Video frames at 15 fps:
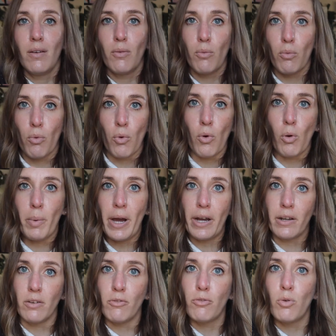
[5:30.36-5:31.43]

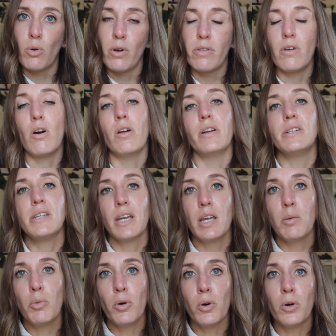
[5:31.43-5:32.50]
on a
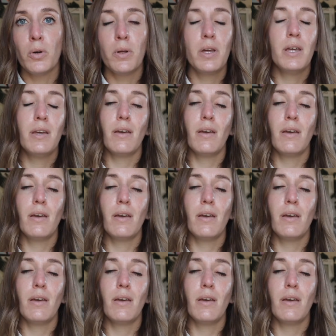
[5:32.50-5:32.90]
table.